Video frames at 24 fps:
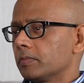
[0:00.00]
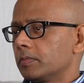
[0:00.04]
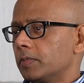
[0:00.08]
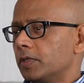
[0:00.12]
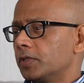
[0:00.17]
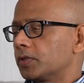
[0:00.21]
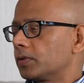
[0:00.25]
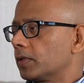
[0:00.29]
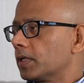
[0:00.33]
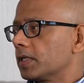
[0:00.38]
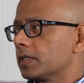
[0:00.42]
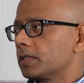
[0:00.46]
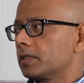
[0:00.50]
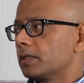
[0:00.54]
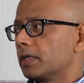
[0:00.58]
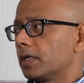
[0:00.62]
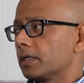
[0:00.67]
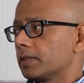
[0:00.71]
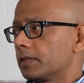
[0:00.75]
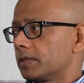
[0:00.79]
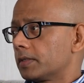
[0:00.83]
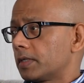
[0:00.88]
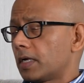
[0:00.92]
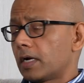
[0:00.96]
insurance
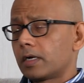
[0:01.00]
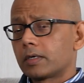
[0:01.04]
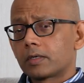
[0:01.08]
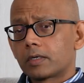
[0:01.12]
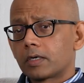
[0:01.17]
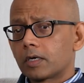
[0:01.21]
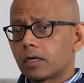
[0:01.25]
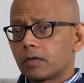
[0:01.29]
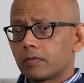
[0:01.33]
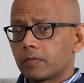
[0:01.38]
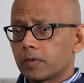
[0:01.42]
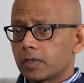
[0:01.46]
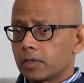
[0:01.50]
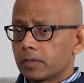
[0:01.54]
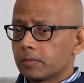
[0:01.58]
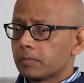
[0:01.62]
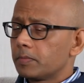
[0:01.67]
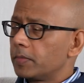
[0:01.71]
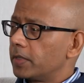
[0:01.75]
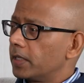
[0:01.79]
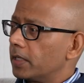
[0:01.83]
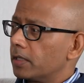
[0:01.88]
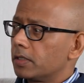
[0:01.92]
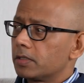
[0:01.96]
does not cover
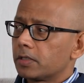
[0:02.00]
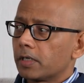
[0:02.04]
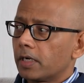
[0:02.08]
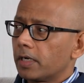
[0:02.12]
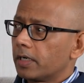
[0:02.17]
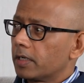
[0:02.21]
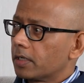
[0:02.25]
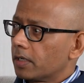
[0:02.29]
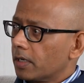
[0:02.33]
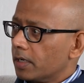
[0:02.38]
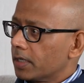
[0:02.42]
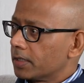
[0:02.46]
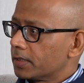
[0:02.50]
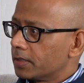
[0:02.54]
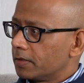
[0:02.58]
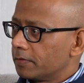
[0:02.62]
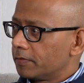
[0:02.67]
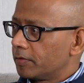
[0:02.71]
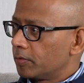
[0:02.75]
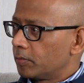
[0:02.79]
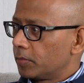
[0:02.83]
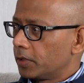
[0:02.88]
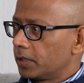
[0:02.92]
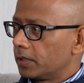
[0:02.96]
the entire cost of
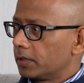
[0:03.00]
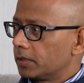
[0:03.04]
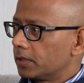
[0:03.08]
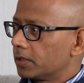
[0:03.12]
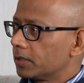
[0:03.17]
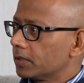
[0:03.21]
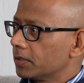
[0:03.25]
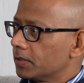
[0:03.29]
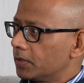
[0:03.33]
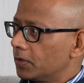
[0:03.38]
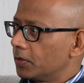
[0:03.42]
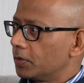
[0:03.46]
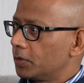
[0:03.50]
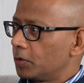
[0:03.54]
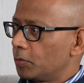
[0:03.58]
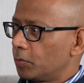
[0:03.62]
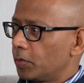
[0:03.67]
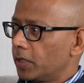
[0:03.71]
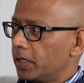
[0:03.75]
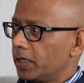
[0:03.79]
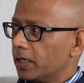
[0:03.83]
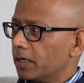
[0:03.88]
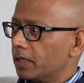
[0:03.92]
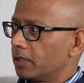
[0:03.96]
a breach. So
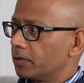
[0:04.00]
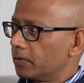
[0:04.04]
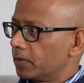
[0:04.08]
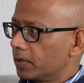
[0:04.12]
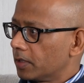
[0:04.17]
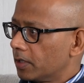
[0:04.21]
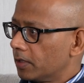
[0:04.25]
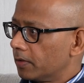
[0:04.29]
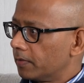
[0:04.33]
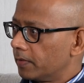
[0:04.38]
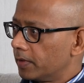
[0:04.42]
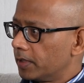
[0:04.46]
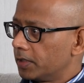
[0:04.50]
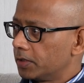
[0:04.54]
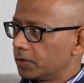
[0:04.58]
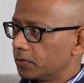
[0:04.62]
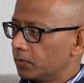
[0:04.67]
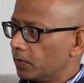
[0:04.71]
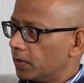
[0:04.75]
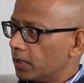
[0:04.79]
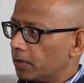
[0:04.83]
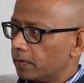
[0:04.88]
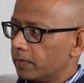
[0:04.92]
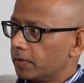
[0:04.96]
depending on your coverage,
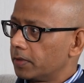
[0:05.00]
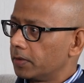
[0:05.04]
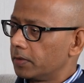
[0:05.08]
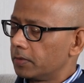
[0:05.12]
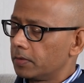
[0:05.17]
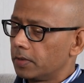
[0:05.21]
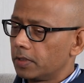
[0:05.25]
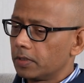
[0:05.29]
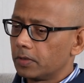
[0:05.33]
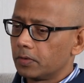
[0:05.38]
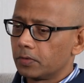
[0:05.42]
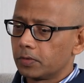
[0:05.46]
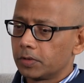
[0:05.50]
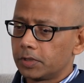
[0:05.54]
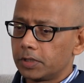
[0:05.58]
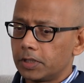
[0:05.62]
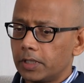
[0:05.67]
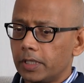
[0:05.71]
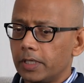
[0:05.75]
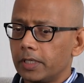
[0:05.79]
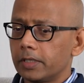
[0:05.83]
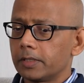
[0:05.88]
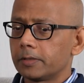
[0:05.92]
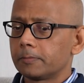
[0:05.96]
whatever you
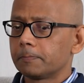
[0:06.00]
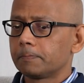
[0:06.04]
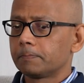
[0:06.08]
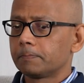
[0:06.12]
negotiate,